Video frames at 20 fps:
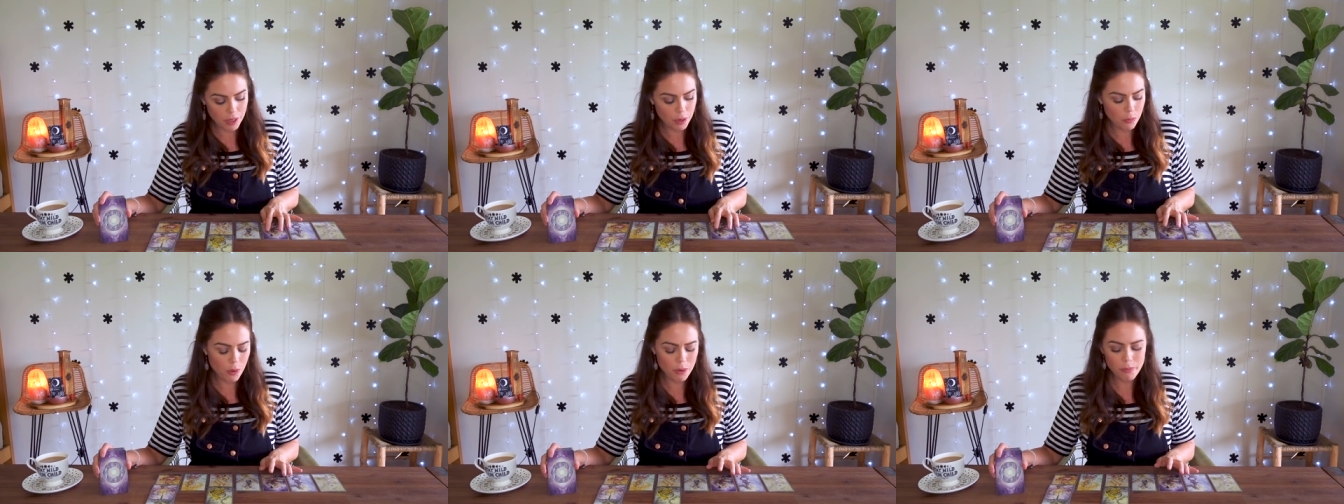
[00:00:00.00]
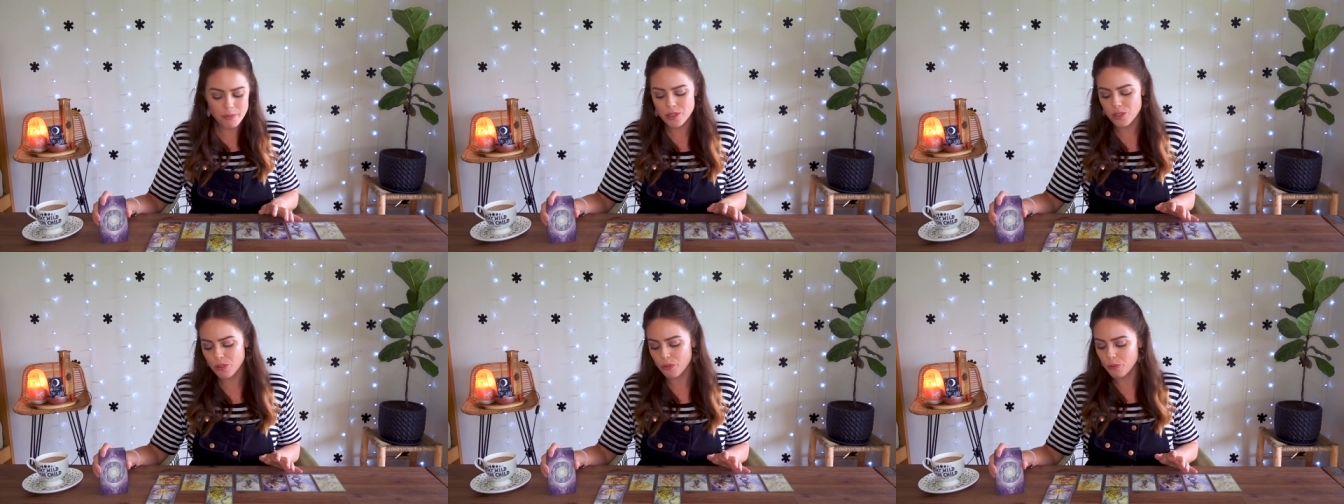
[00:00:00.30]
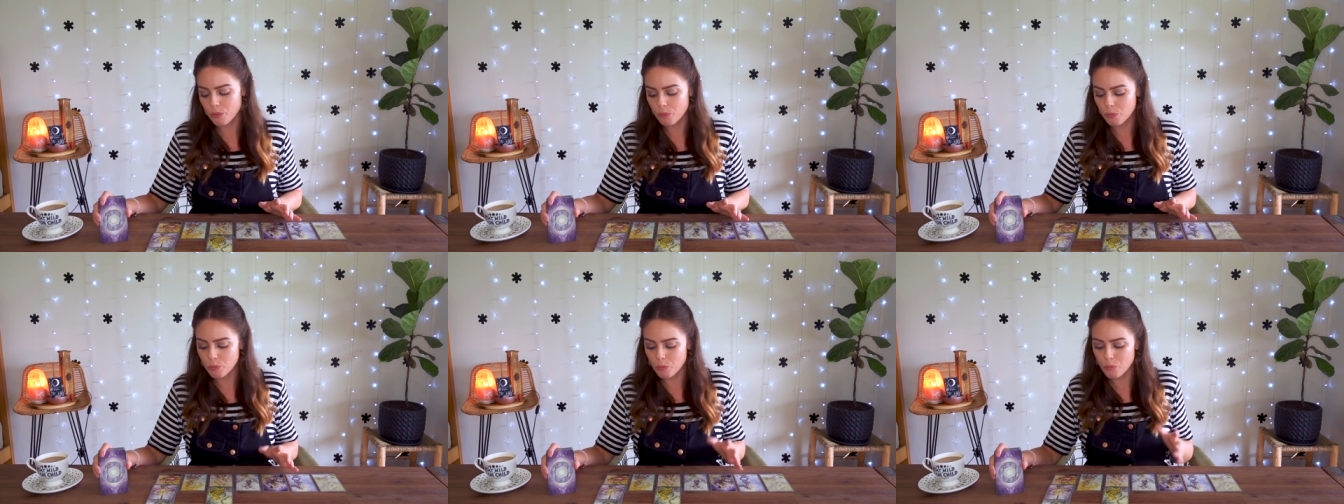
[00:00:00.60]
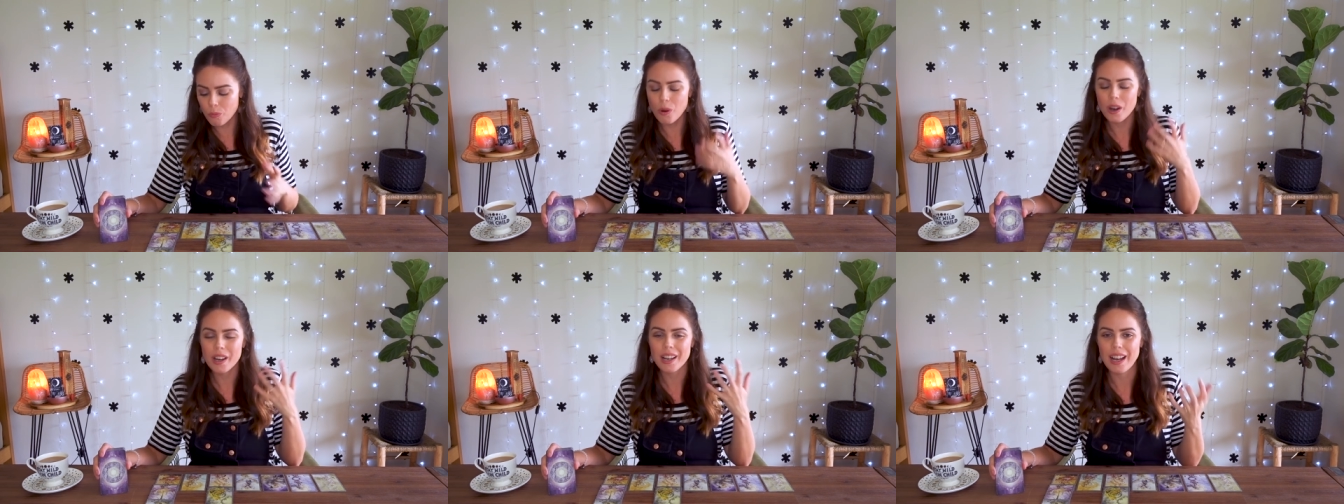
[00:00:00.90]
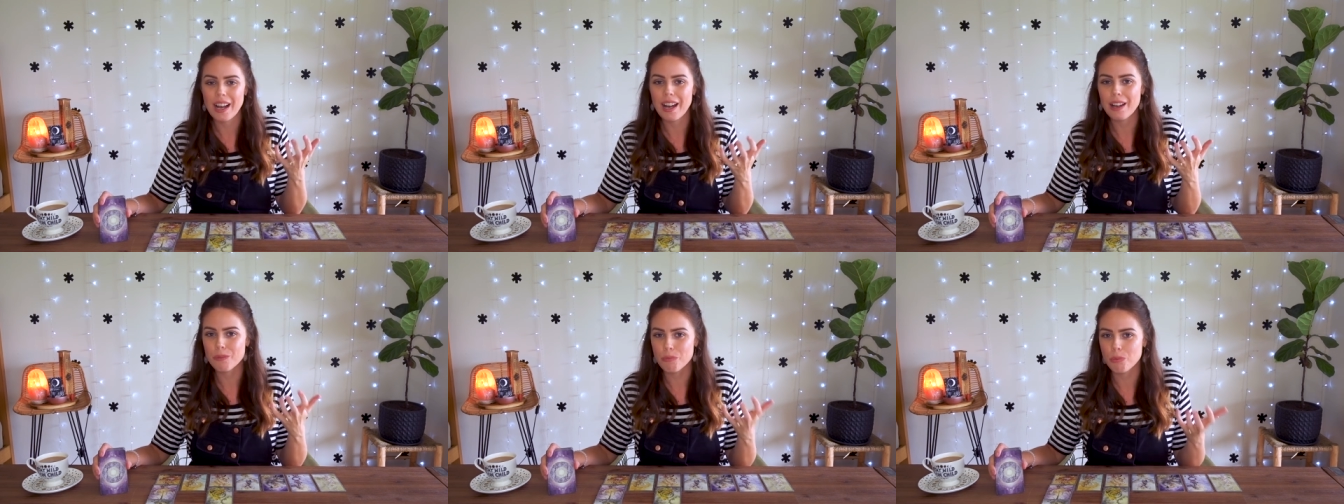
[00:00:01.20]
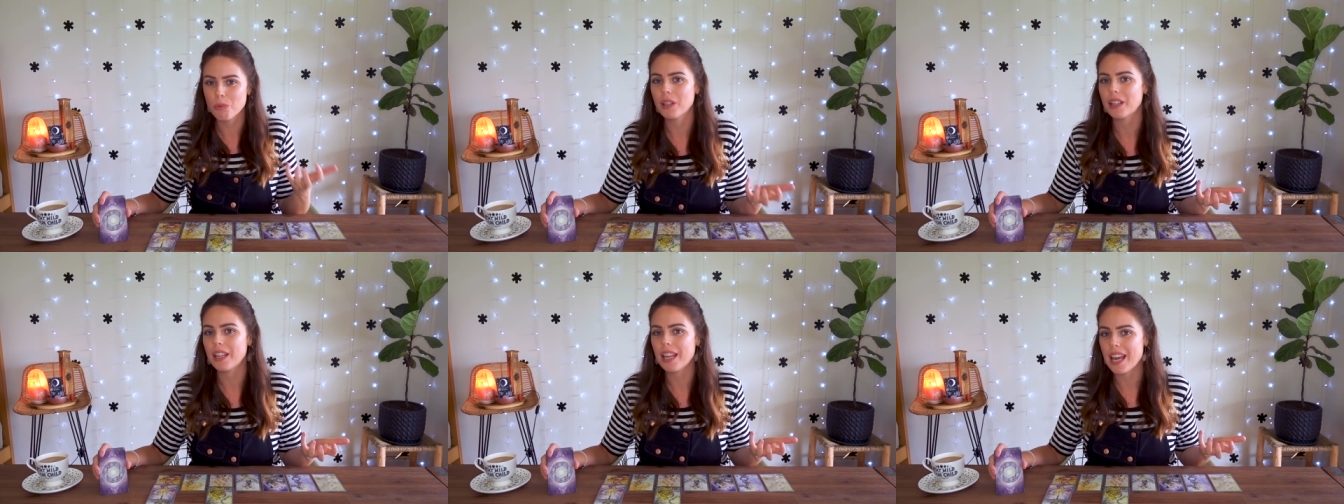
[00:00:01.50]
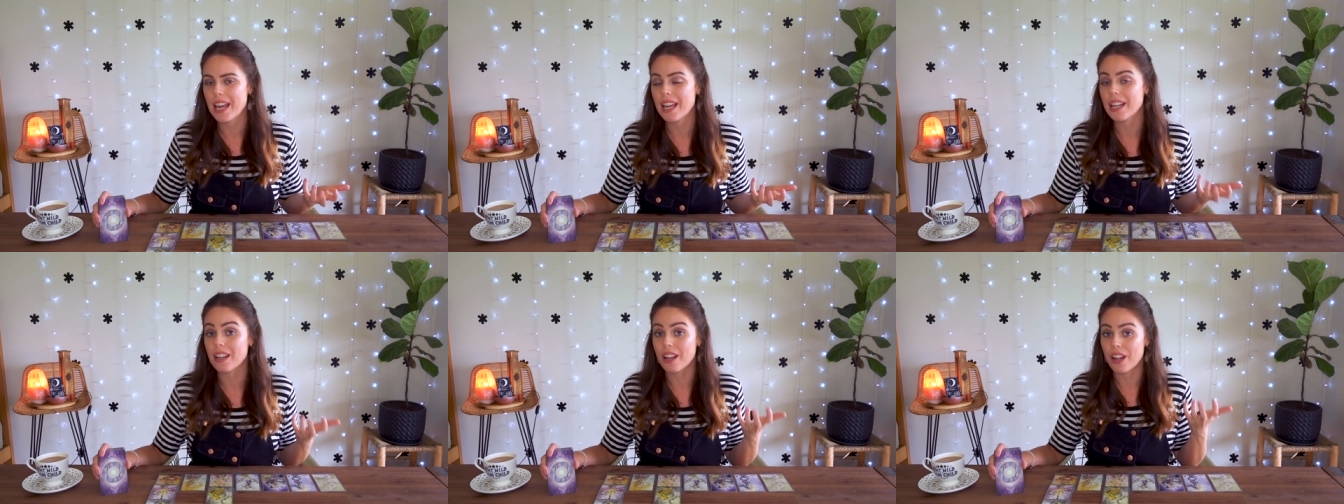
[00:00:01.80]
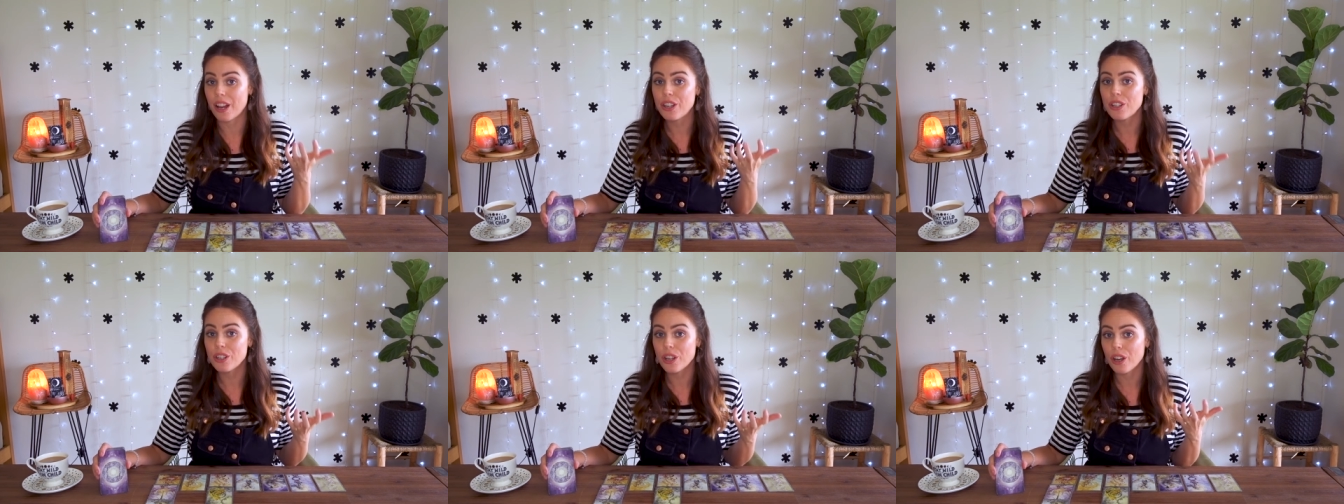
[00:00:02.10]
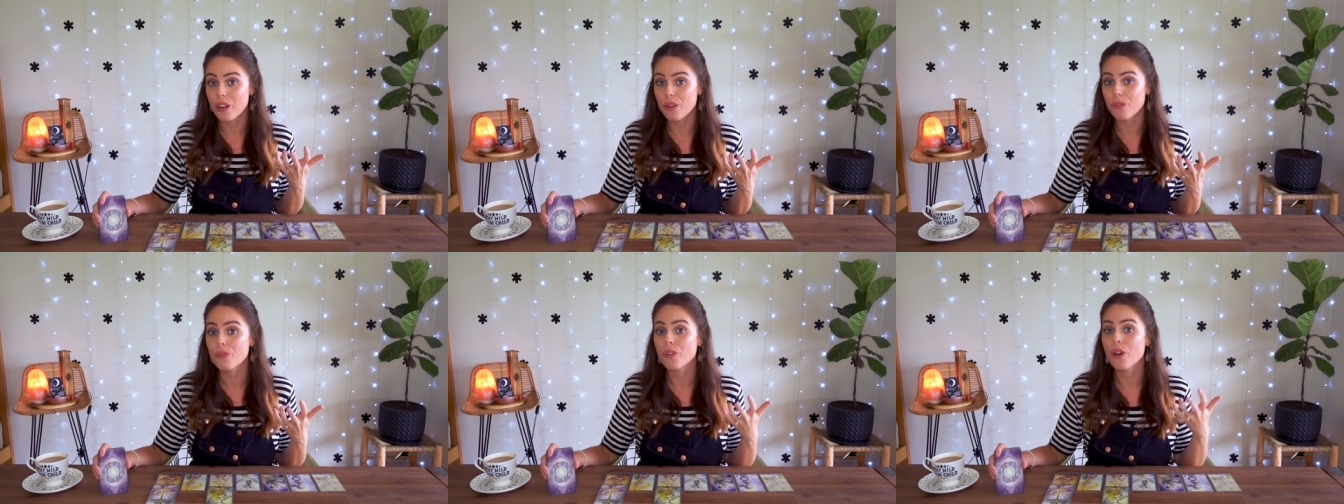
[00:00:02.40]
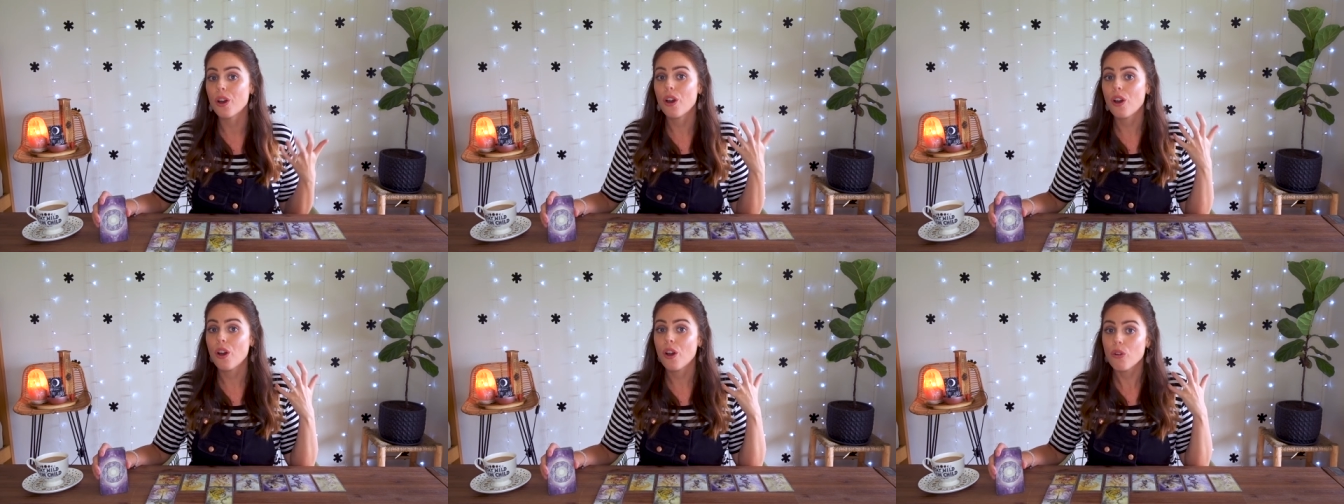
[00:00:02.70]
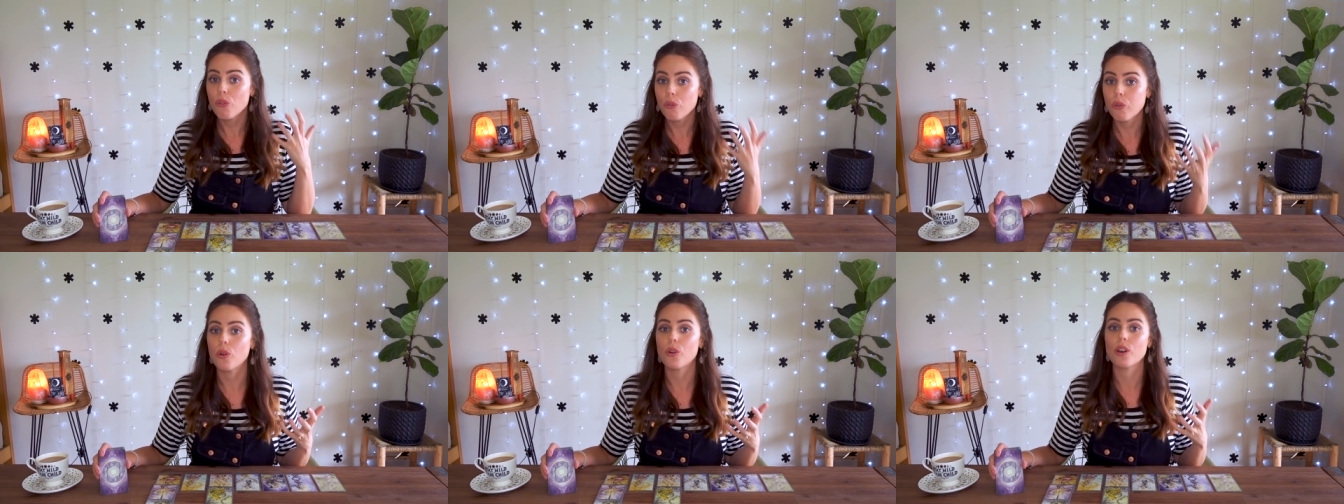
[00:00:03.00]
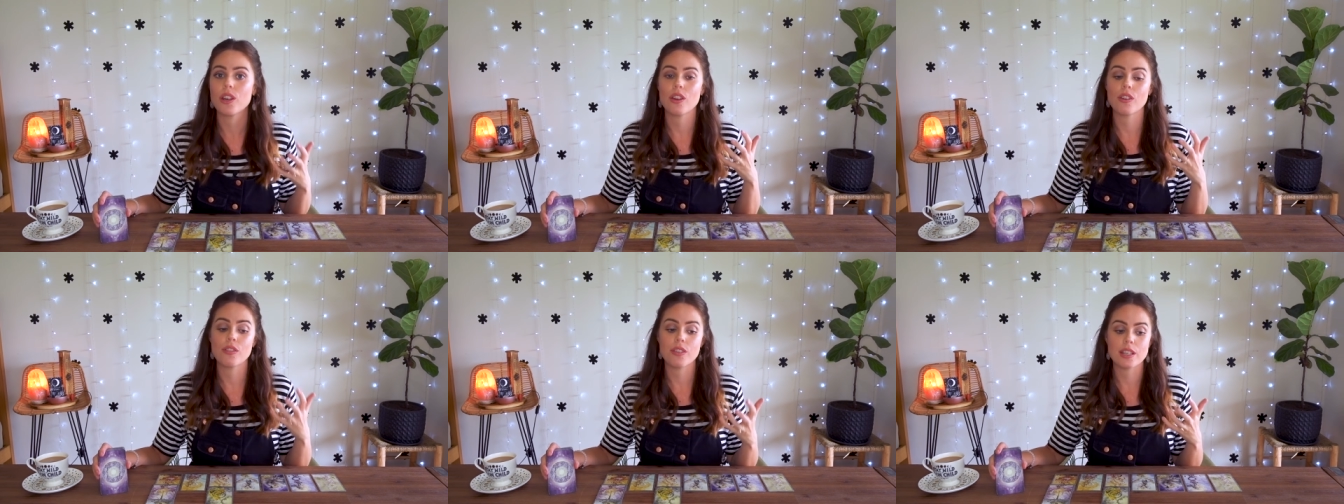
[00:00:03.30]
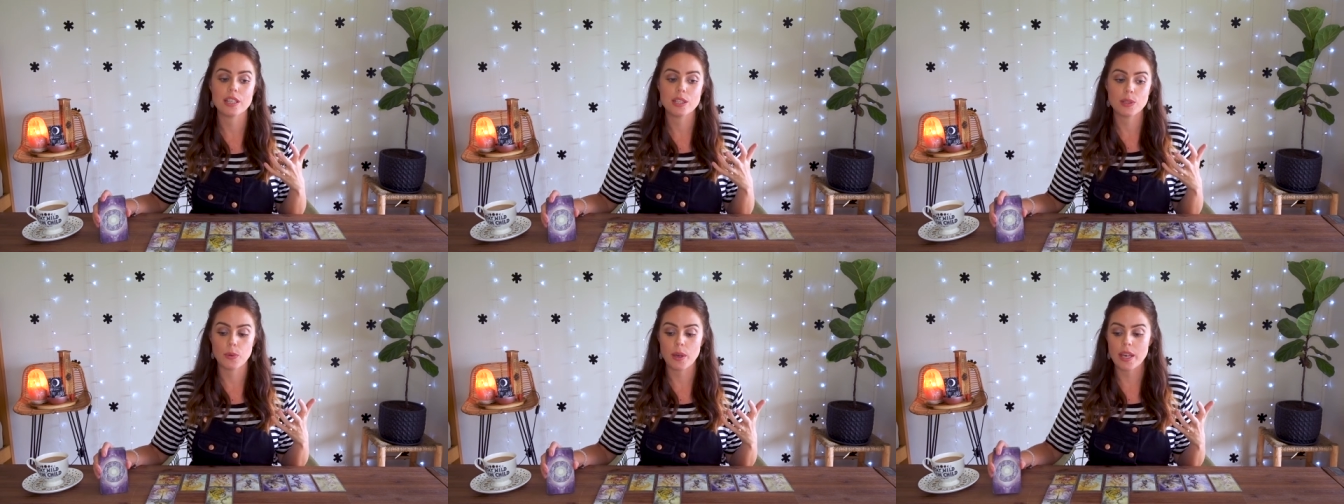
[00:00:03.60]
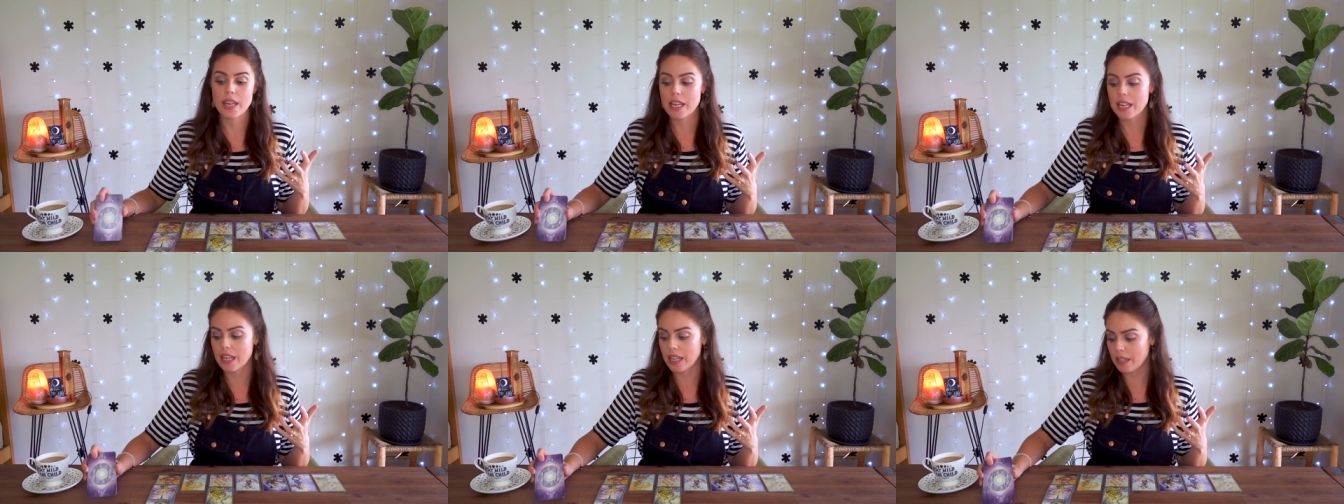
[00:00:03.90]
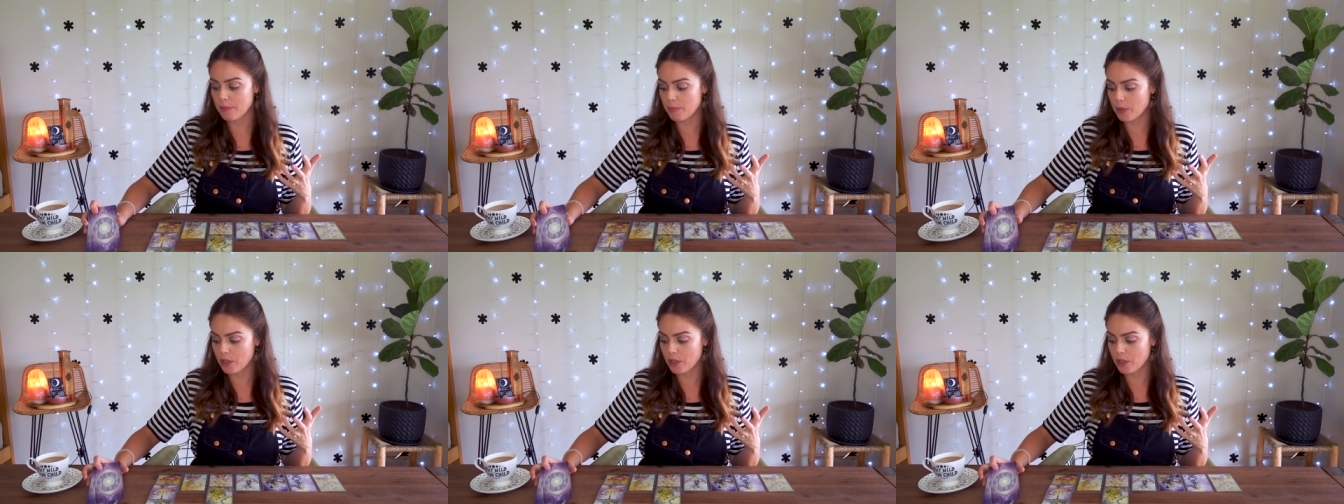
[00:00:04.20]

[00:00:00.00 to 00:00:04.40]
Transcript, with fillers: Like, what card really hit a nerve for you this week?